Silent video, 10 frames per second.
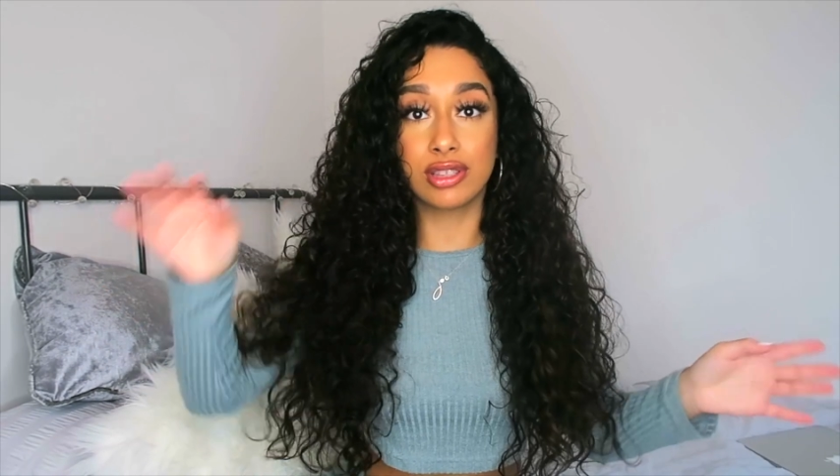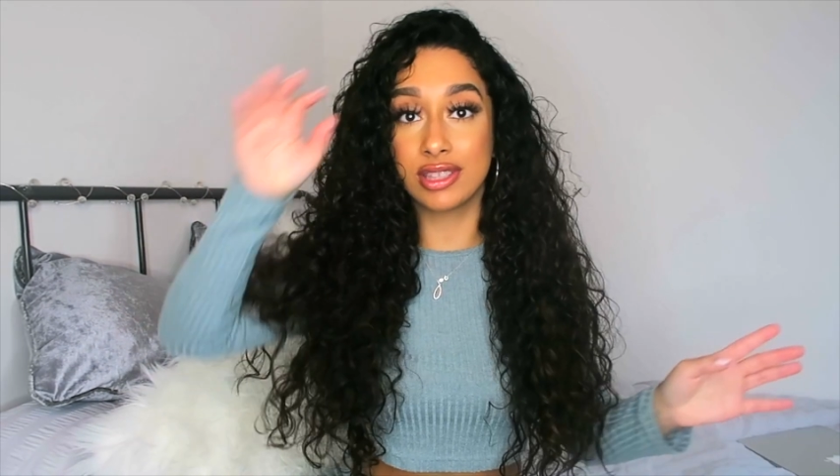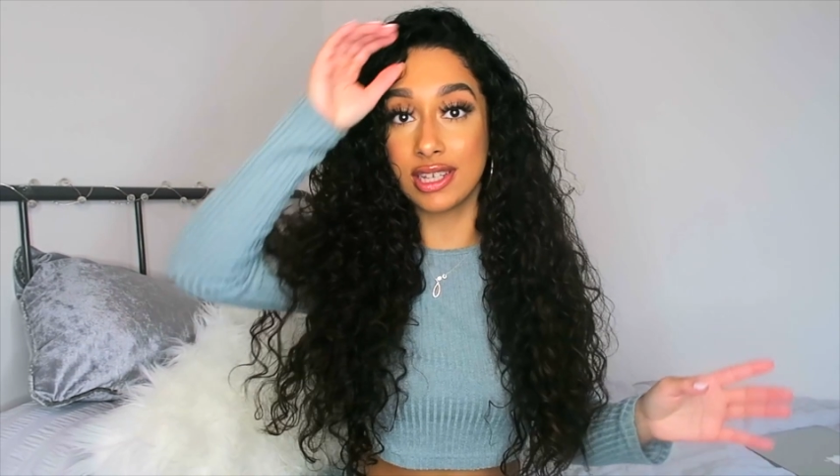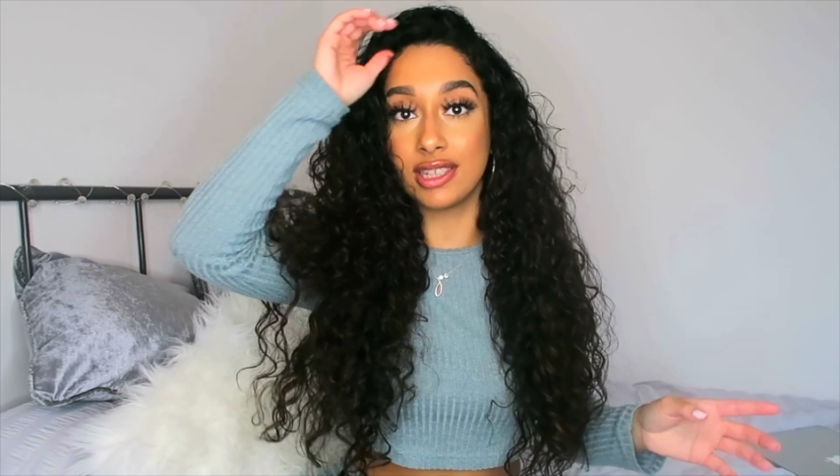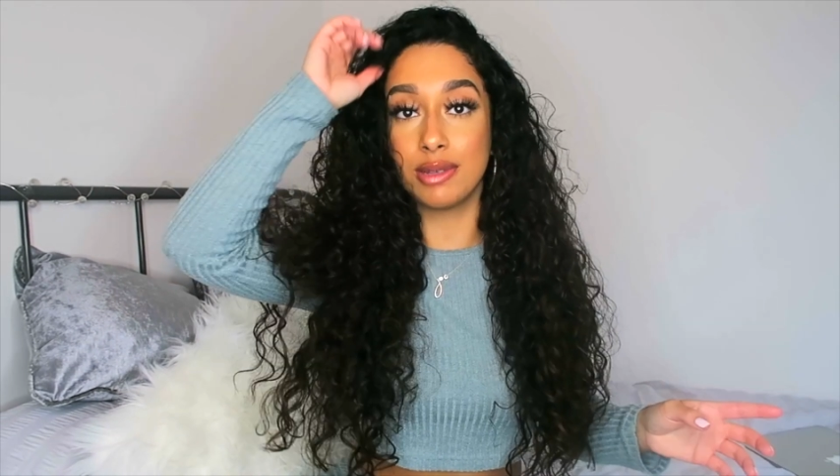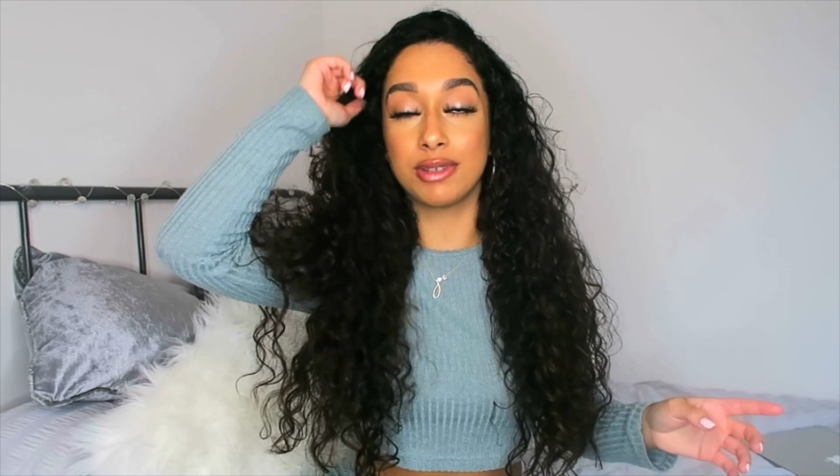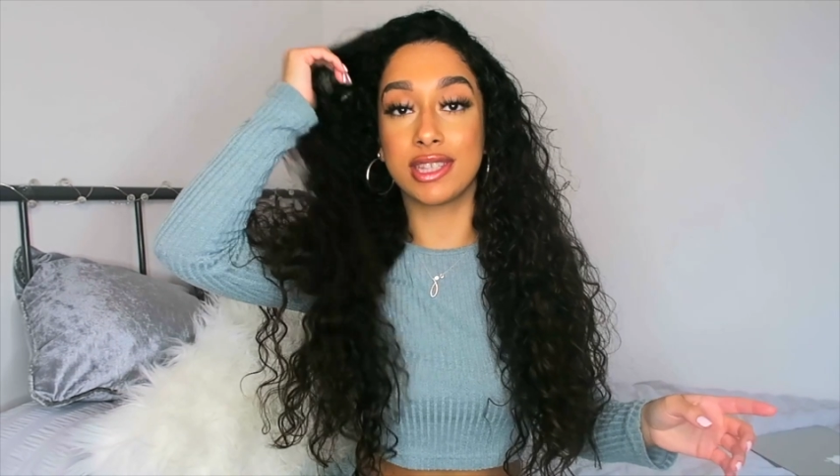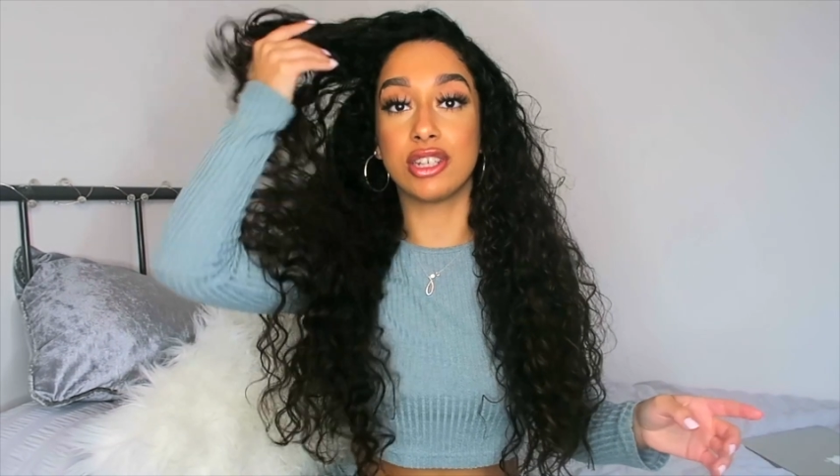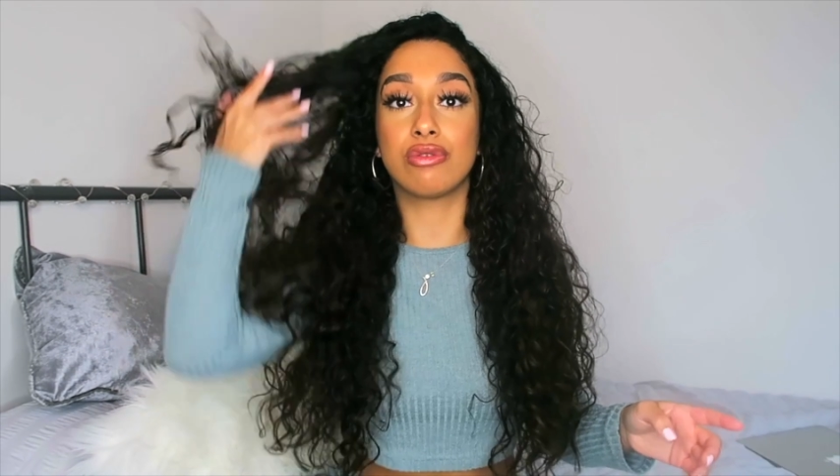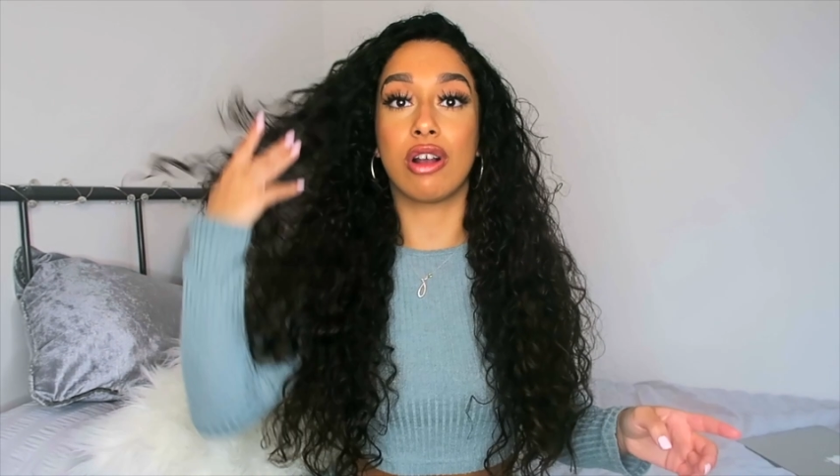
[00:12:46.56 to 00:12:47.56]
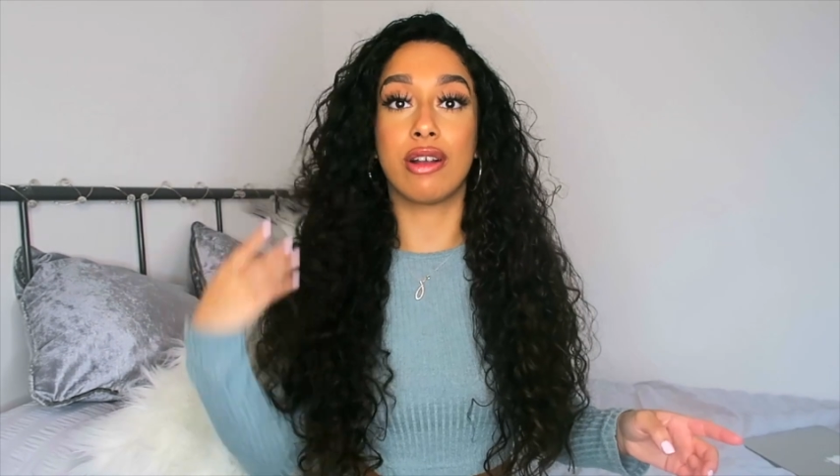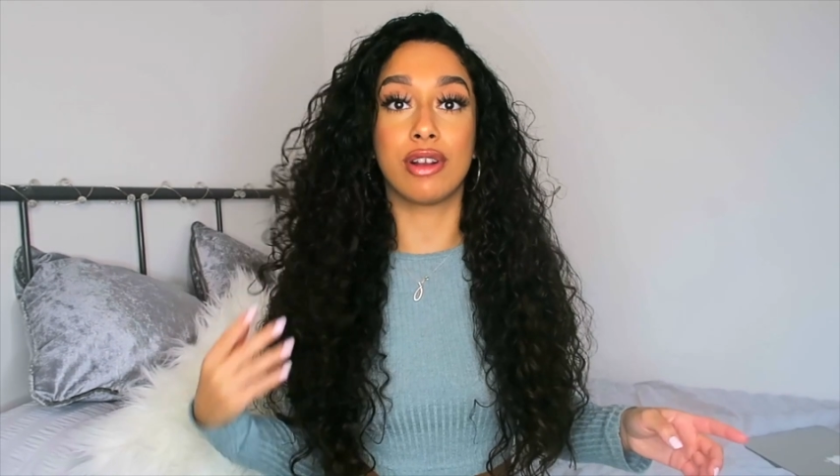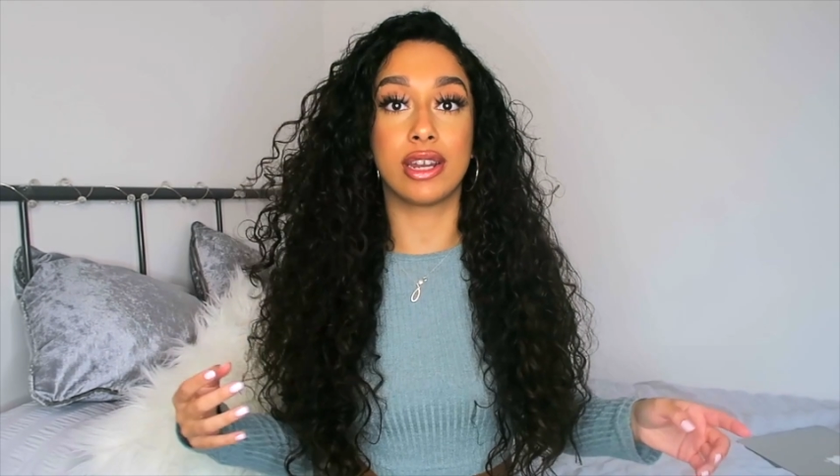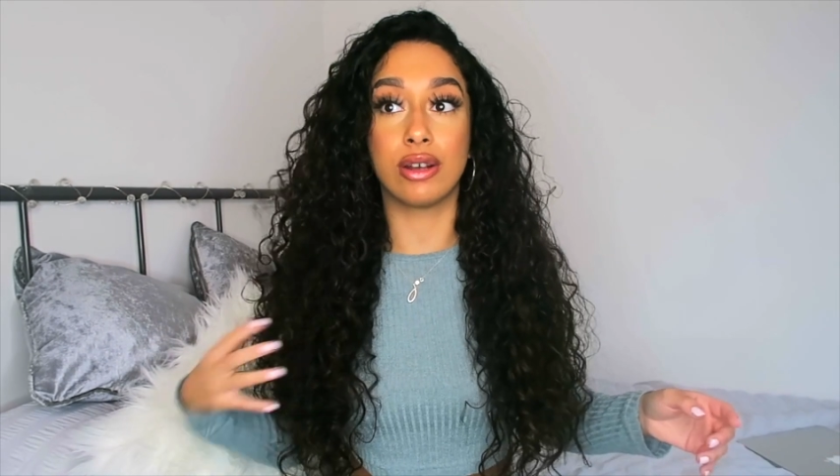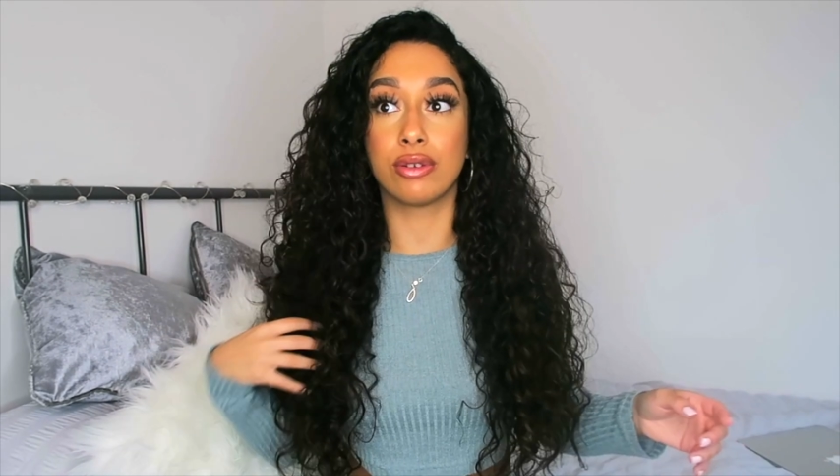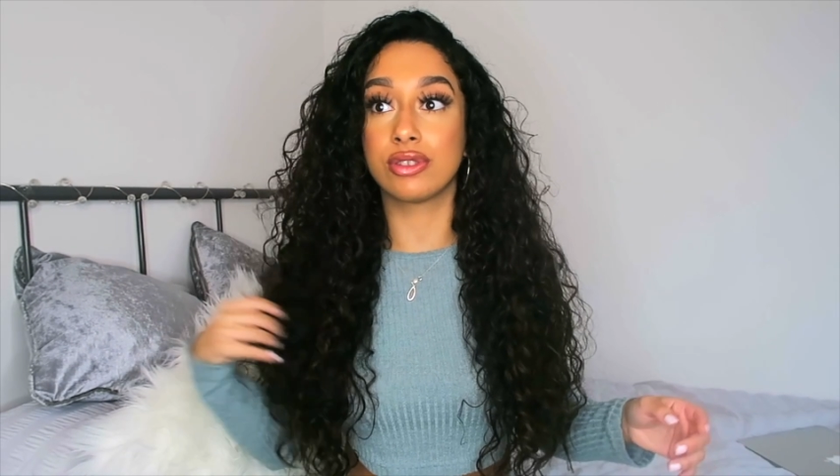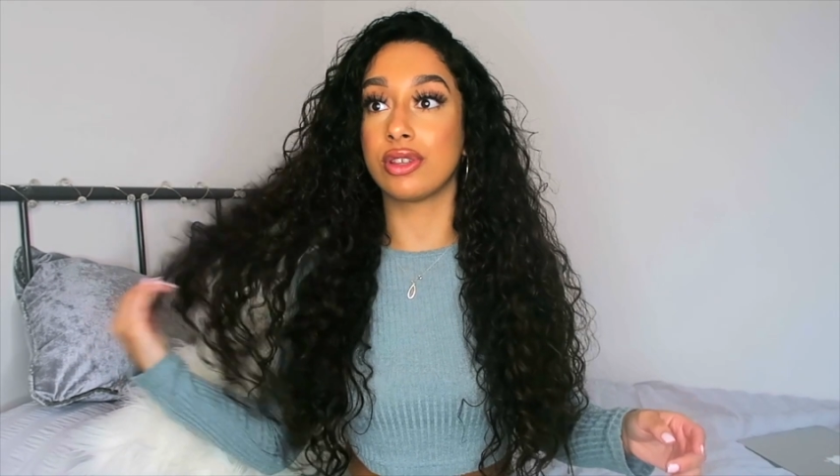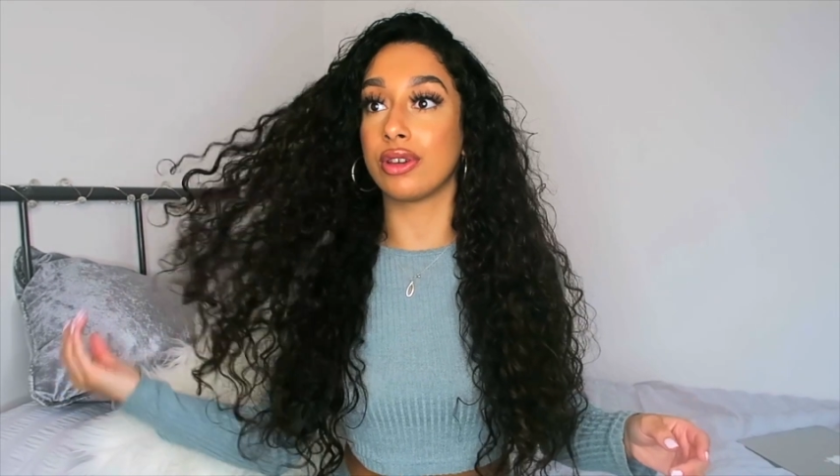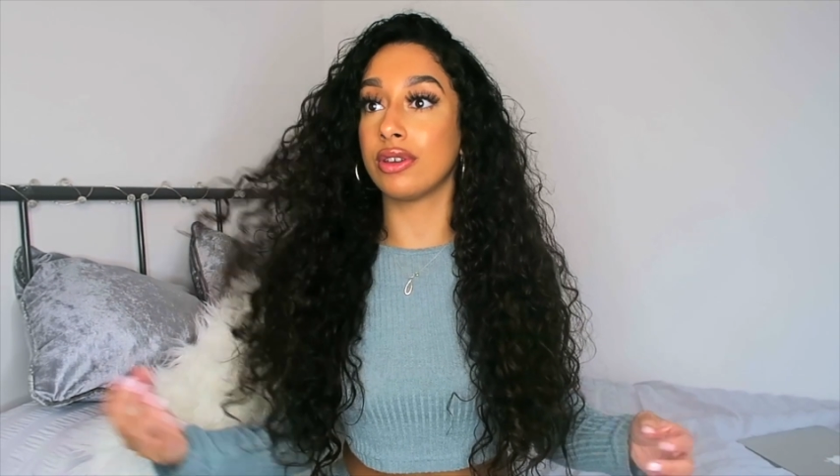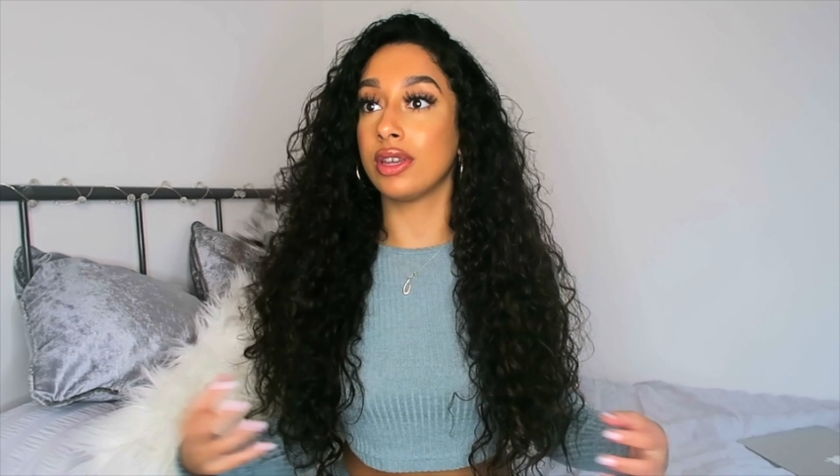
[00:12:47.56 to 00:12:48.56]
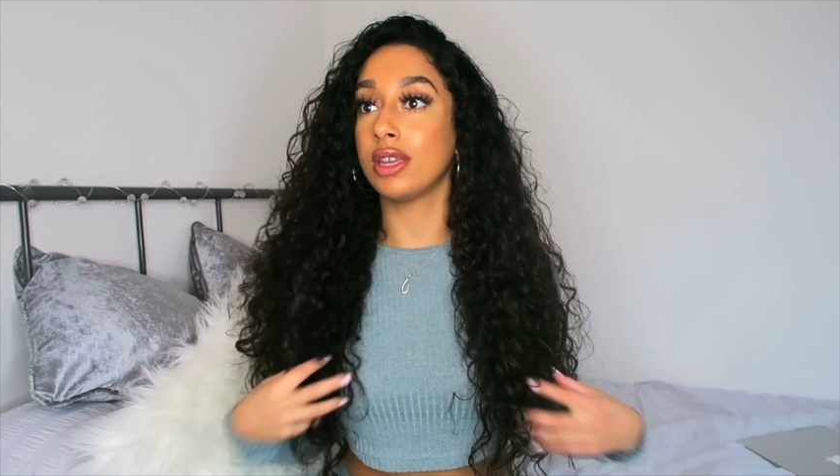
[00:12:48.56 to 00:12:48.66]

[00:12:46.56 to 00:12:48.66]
60% dry right now, so